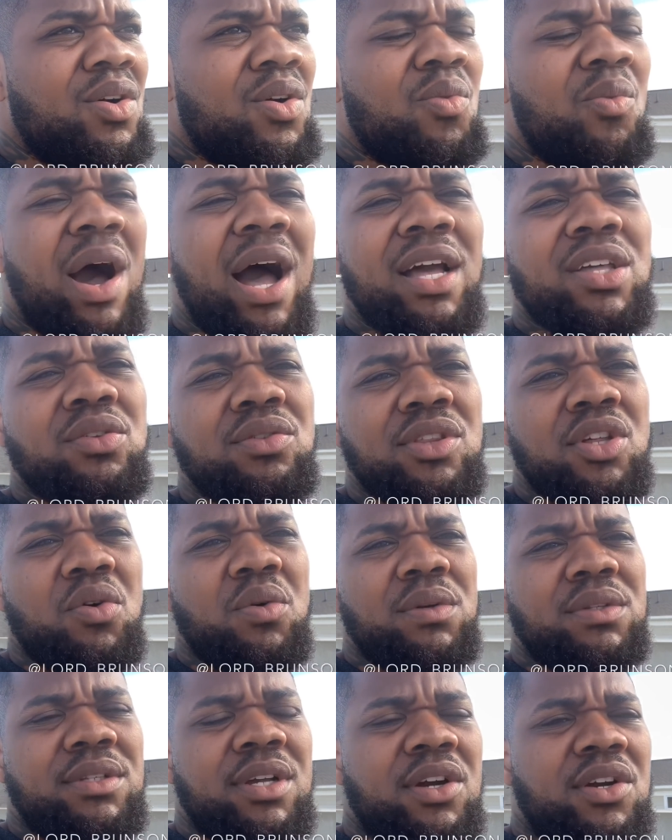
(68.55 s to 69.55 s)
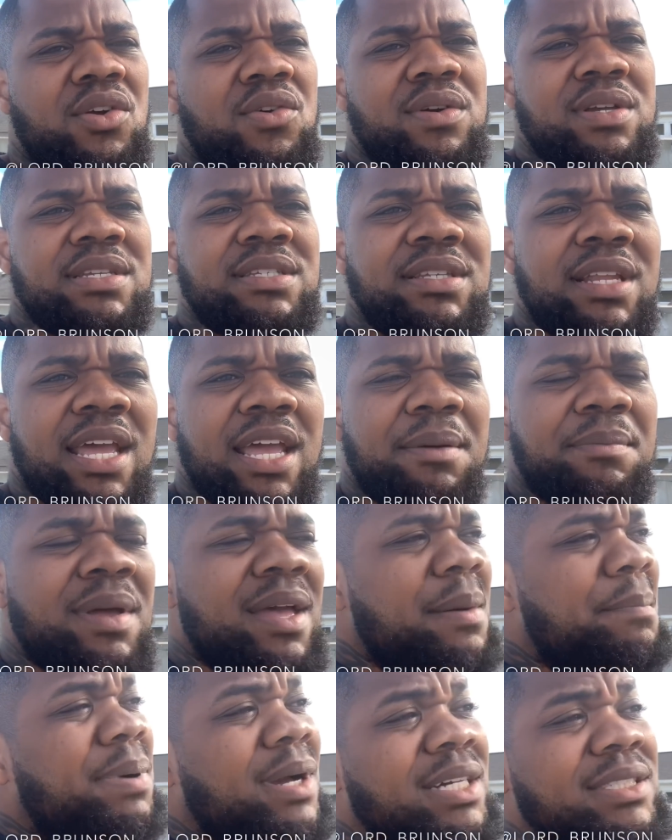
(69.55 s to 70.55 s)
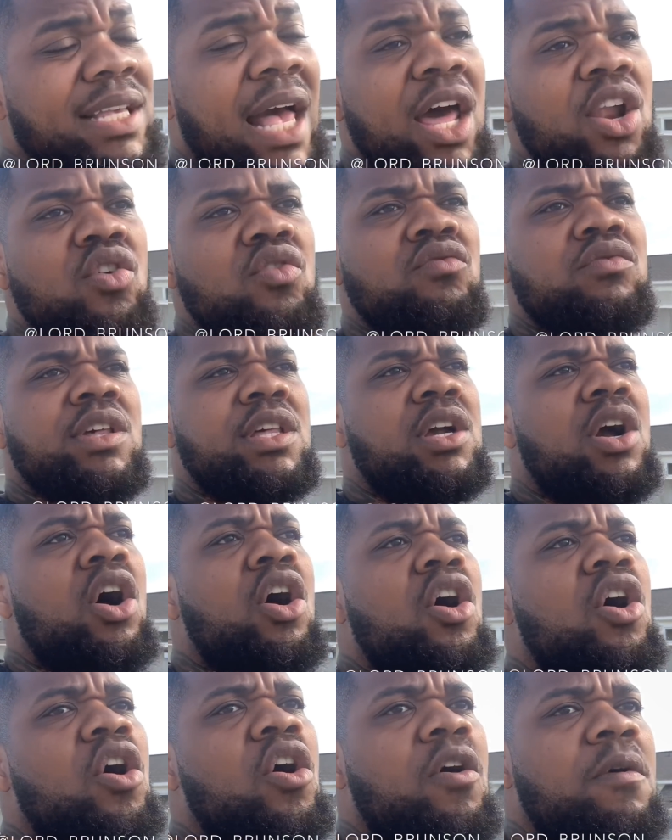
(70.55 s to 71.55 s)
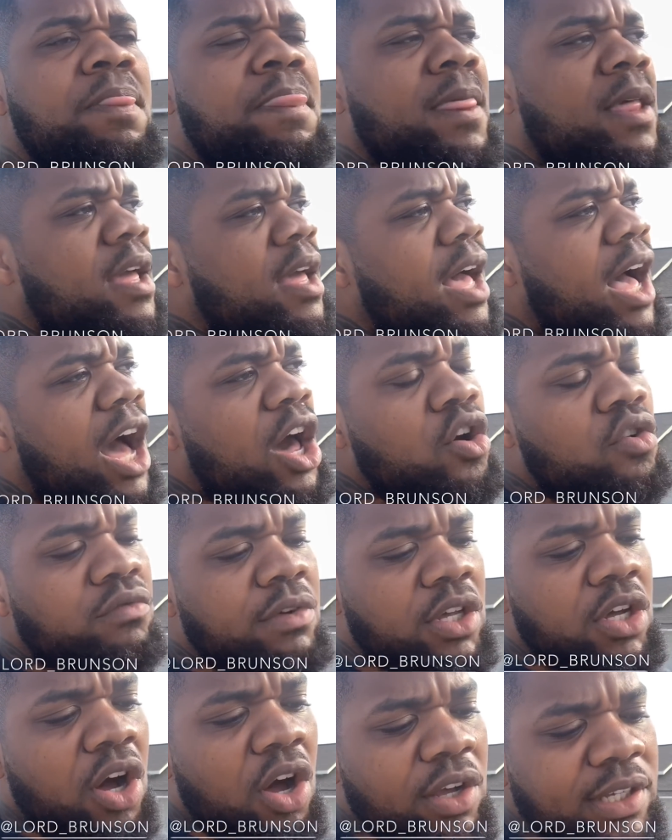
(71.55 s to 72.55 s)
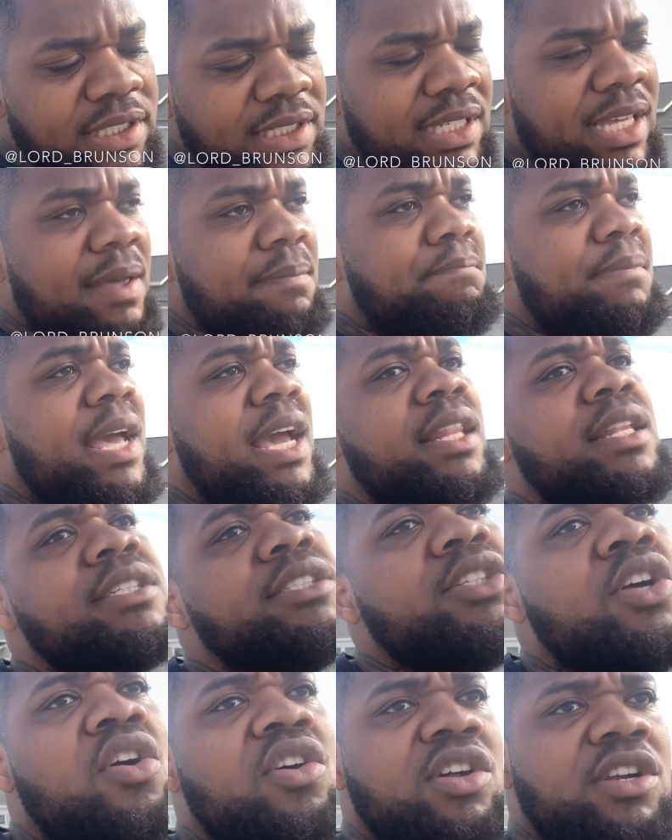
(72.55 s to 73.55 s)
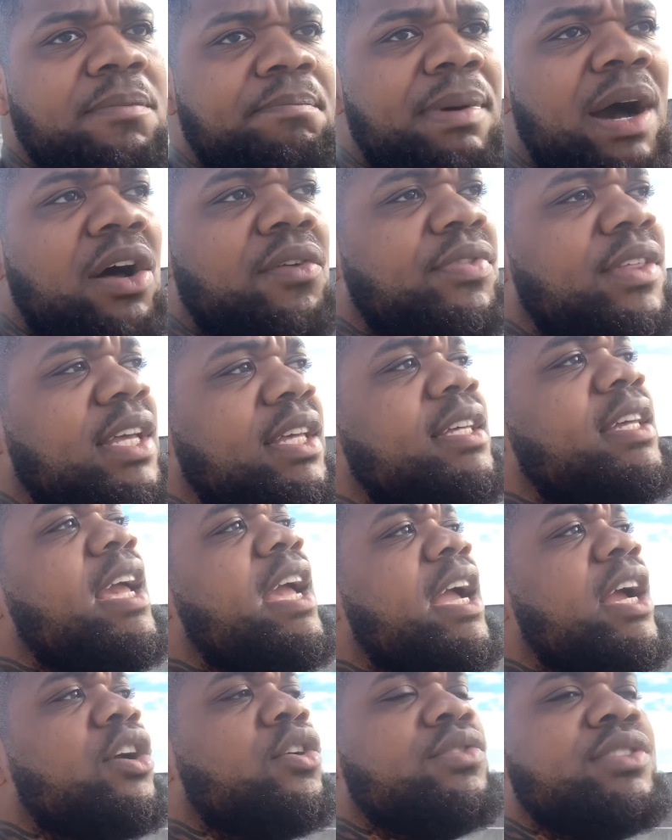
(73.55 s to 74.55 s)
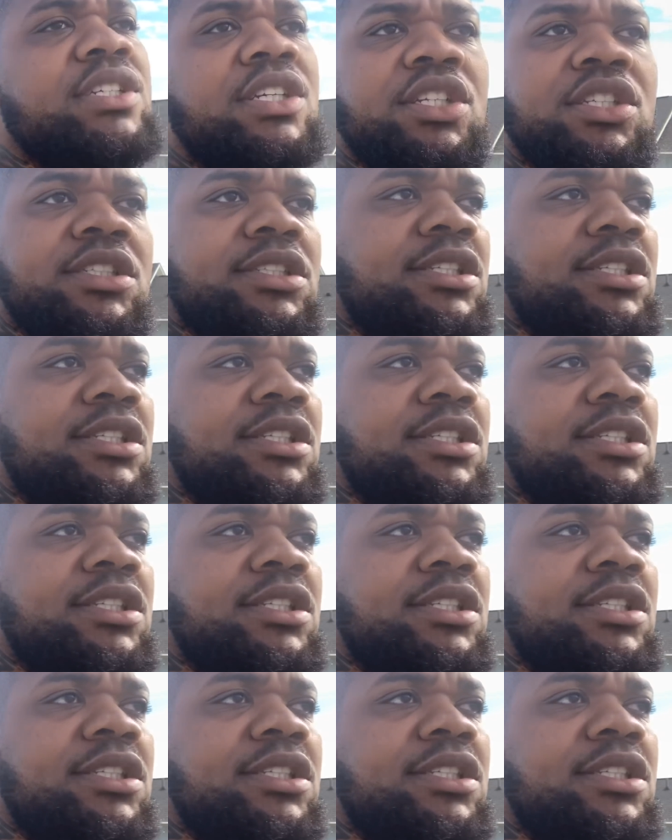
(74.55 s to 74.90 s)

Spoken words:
Why are you throwing dirt on his name? Because I don't recall Skip Bayless talking about the years and the